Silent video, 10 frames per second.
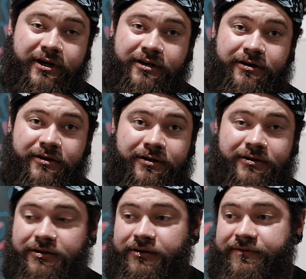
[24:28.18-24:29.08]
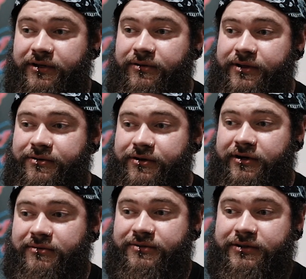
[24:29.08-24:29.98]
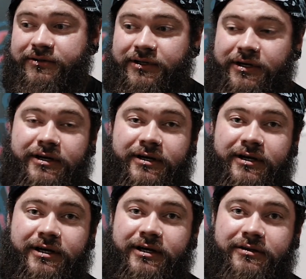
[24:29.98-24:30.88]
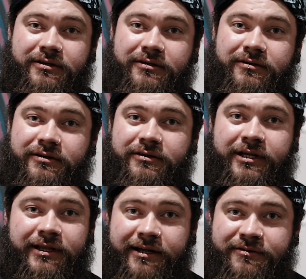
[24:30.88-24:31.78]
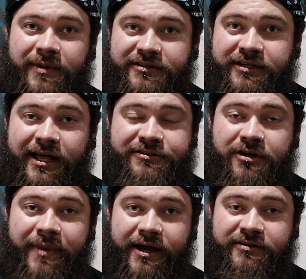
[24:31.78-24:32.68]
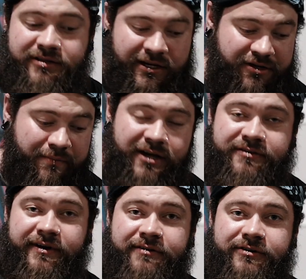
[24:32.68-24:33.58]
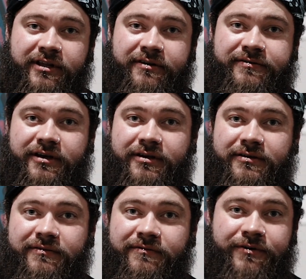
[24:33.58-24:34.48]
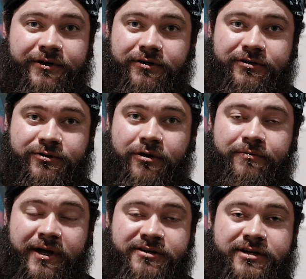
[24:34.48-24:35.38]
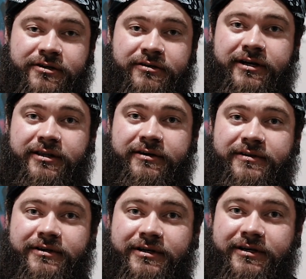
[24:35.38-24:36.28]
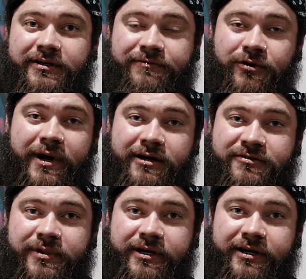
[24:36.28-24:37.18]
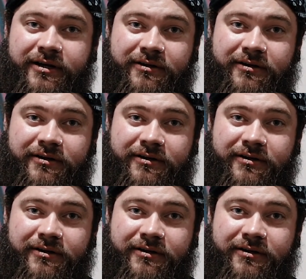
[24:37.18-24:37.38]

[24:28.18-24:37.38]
you're going to feel the weight through your arms, but your lats, basically, that's your base. That's your base for every lift, for your squat, bench, and your deadlift. If your back's big,